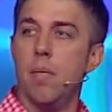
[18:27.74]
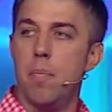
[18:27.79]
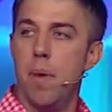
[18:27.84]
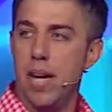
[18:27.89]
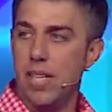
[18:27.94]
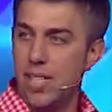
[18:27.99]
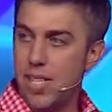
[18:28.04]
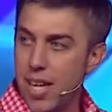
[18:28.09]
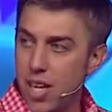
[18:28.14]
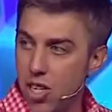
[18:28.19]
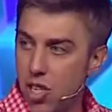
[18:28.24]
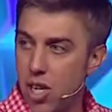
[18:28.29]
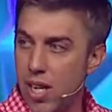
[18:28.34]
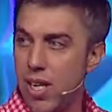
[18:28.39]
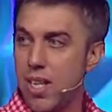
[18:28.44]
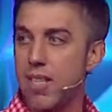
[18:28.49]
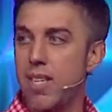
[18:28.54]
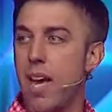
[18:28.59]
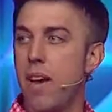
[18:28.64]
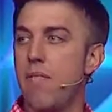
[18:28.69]
My teaching
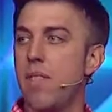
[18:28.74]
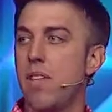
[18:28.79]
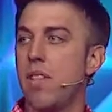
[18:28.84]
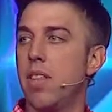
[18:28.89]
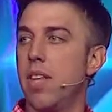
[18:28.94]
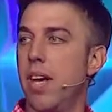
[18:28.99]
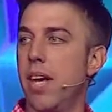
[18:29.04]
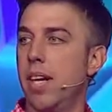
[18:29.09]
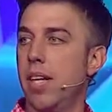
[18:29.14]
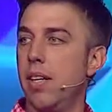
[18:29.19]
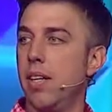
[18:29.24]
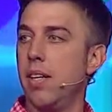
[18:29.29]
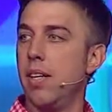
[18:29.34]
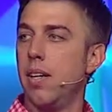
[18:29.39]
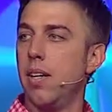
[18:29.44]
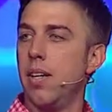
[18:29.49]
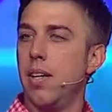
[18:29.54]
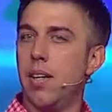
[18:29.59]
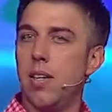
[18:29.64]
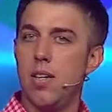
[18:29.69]
is everything.
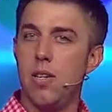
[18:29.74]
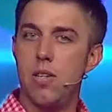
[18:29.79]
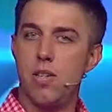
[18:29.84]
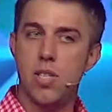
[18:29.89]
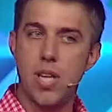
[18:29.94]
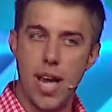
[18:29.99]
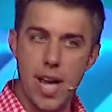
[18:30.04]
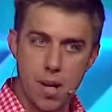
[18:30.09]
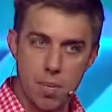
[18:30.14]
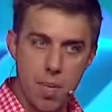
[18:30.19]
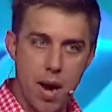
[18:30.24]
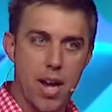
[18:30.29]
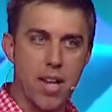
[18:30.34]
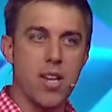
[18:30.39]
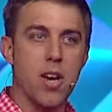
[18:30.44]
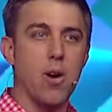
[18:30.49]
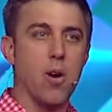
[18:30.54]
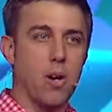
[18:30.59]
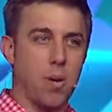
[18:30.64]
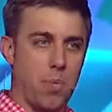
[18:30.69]
You take my
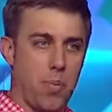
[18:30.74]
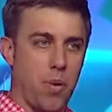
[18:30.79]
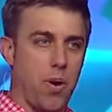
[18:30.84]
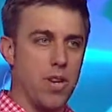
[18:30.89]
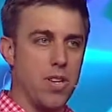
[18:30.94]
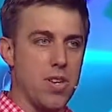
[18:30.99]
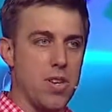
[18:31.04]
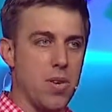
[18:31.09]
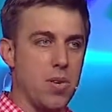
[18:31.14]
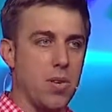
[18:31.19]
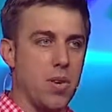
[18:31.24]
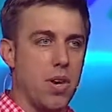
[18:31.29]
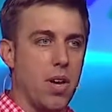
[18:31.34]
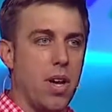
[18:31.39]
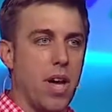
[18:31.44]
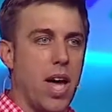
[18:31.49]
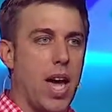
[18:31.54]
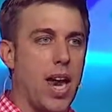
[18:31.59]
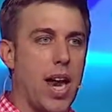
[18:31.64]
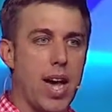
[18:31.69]
yoke upon you.
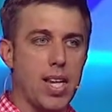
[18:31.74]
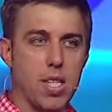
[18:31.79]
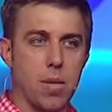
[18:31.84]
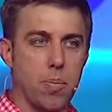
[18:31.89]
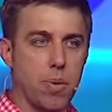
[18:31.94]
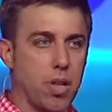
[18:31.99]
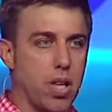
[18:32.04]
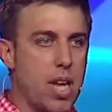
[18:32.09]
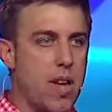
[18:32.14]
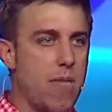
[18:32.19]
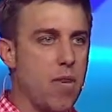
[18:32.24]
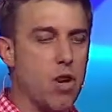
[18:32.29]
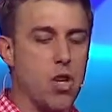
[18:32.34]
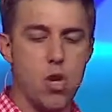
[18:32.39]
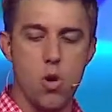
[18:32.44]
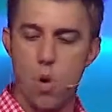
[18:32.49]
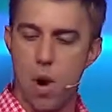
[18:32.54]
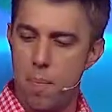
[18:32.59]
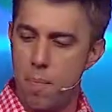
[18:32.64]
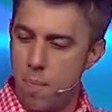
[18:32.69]
And as a believer,
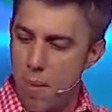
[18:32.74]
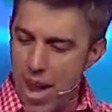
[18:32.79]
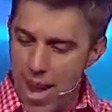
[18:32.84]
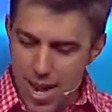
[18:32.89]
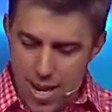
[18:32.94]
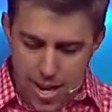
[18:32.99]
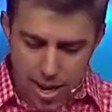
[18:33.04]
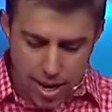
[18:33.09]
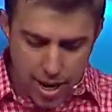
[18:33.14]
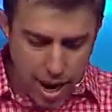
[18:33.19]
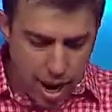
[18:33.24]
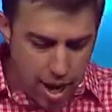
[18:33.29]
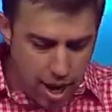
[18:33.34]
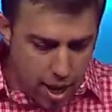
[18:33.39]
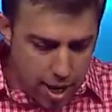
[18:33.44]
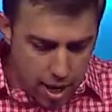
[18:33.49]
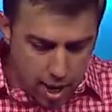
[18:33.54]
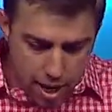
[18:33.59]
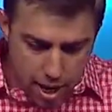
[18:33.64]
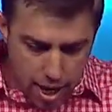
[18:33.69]
you abandon
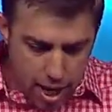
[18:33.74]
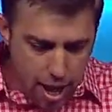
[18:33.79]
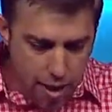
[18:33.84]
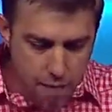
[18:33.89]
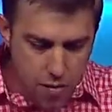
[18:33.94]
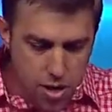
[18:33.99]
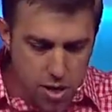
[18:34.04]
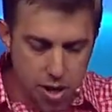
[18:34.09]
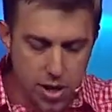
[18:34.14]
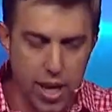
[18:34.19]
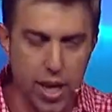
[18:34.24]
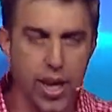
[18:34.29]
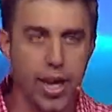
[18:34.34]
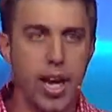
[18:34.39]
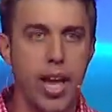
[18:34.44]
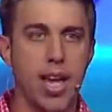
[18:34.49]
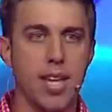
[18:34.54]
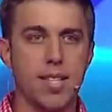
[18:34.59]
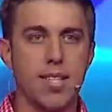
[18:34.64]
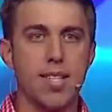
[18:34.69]

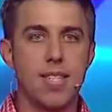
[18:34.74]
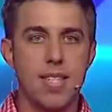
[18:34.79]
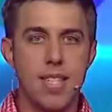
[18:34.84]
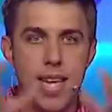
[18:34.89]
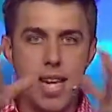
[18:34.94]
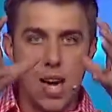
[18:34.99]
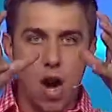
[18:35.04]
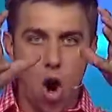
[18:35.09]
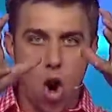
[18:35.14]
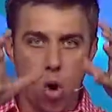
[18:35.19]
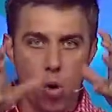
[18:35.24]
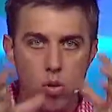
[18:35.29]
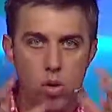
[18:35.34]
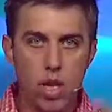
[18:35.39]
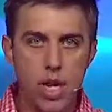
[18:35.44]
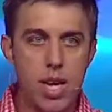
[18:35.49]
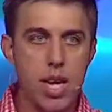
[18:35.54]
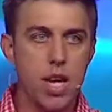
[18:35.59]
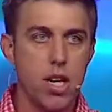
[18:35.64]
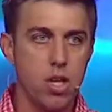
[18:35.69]
everything and see
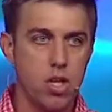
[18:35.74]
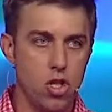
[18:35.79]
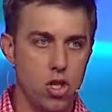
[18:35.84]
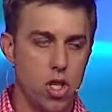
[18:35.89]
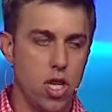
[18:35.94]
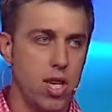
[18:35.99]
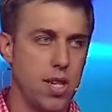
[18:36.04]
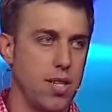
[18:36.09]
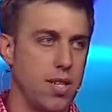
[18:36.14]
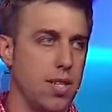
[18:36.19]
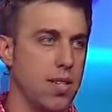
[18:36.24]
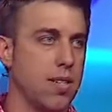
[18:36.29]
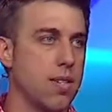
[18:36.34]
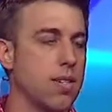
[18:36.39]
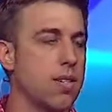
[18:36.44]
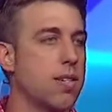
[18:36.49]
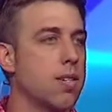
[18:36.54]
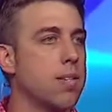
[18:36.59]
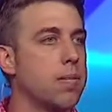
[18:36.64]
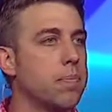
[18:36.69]
only
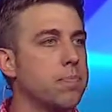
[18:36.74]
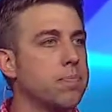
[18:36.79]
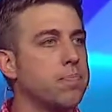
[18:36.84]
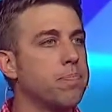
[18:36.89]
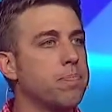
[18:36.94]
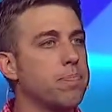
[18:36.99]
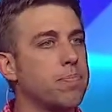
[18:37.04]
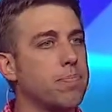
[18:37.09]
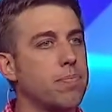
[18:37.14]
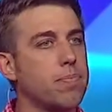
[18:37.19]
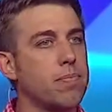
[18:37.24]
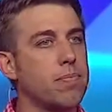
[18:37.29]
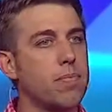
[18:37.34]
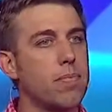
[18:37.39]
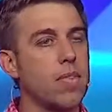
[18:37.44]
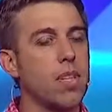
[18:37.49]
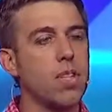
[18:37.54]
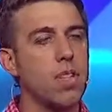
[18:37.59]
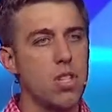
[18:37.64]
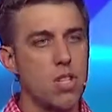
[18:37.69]
Jesus,
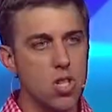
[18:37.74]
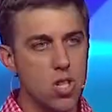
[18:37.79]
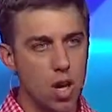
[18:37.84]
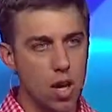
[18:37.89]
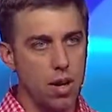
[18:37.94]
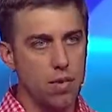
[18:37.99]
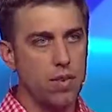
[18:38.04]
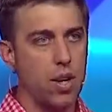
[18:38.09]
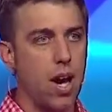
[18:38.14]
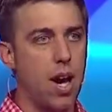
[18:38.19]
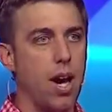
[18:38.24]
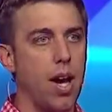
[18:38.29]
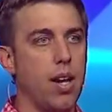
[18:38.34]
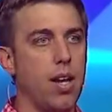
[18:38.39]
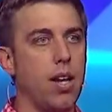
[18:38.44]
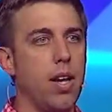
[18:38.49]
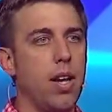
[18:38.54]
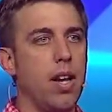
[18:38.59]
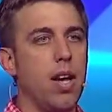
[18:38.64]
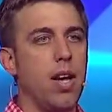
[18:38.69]
the Son of
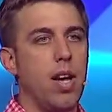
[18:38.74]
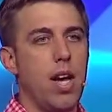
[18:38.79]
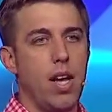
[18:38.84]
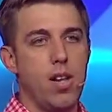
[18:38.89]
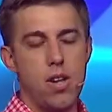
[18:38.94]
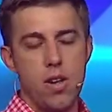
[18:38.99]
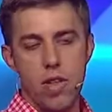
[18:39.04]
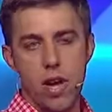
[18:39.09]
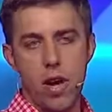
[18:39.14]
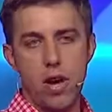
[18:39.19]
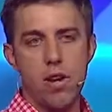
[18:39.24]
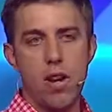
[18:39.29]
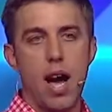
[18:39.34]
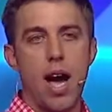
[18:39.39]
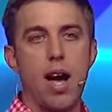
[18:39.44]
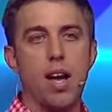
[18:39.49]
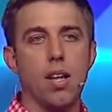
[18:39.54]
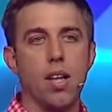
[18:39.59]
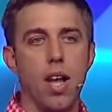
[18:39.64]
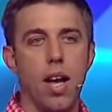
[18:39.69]
God. And you're there in your
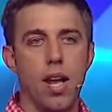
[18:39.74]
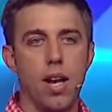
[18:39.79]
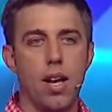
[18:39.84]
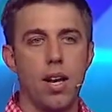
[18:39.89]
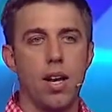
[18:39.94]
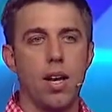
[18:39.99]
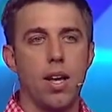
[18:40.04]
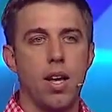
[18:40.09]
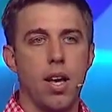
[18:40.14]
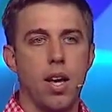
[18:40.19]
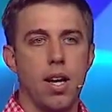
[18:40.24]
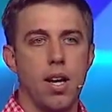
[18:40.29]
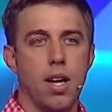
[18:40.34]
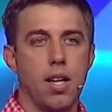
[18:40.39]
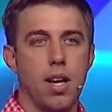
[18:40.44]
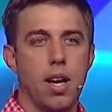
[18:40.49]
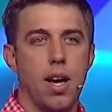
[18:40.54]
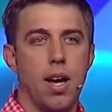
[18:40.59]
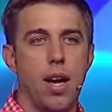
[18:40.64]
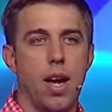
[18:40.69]
outline.
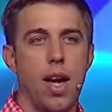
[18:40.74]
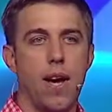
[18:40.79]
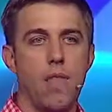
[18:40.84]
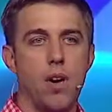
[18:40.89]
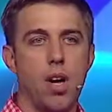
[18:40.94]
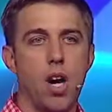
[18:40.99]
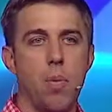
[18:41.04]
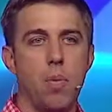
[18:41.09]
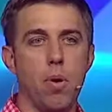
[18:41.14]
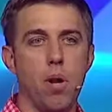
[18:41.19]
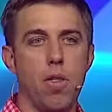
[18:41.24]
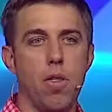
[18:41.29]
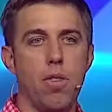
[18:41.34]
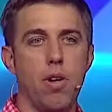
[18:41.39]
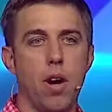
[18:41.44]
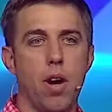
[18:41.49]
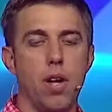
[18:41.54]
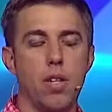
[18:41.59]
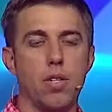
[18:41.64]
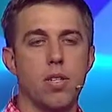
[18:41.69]
I have a couple of
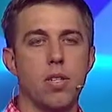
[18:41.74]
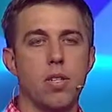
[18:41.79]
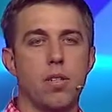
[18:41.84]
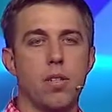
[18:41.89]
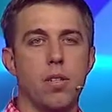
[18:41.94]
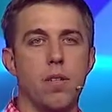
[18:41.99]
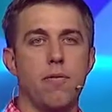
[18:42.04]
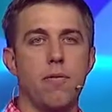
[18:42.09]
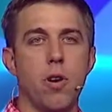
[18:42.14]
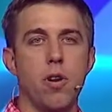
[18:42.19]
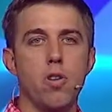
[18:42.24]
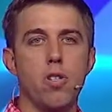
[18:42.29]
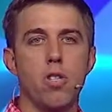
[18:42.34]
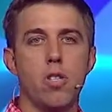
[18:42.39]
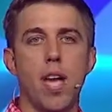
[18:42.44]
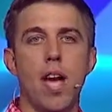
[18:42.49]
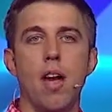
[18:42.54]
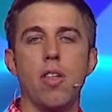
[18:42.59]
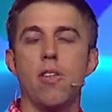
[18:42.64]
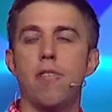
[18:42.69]
thoughts. The first
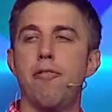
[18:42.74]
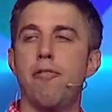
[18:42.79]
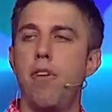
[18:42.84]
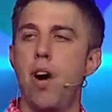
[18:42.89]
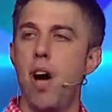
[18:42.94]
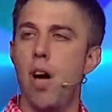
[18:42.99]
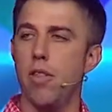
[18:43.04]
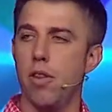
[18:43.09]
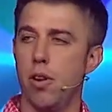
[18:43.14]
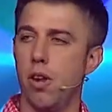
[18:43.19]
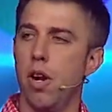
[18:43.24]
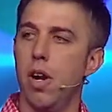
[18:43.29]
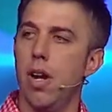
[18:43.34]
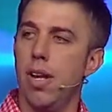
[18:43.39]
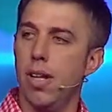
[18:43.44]
is how the Father